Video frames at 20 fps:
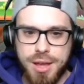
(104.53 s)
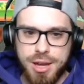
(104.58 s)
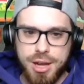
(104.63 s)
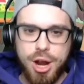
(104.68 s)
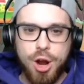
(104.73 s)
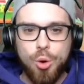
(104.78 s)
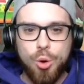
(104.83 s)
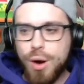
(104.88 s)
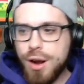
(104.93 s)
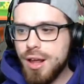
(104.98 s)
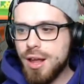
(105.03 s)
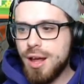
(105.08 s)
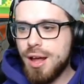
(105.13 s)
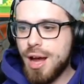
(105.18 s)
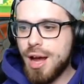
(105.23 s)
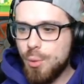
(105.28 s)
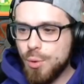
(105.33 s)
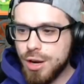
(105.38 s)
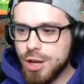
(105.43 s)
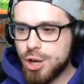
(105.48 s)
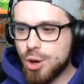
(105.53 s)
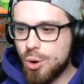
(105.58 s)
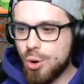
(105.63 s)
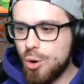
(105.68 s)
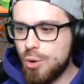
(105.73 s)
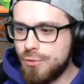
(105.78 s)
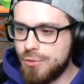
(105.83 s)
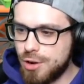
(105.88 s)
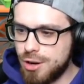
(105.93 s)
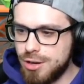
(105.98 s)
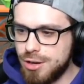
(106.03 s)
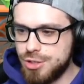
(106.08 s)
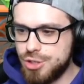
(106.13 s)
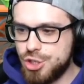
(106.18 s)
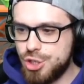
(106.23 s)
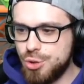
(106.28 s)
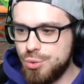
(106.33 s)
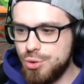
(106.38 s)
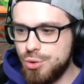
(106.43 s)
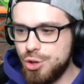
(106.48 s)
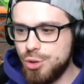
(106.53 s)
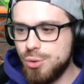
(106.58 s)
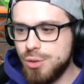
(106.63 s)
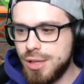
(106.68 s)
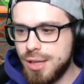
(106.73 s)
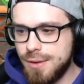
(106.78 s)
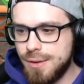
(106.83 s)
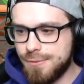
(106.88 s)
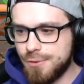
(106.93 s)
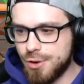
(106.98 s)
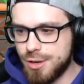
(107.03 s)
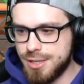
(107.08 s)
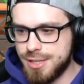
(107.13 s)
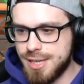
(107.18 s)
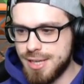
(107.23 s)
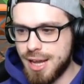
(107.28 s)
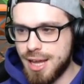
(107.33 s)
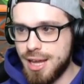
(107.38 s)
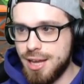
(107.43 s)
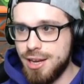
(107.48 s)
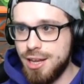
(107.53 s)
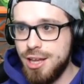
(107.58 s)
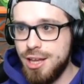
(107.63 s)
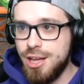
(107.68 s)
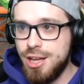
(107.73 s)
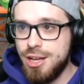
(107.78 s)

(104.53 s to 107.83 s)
Now I want to go over to New Leaf for a second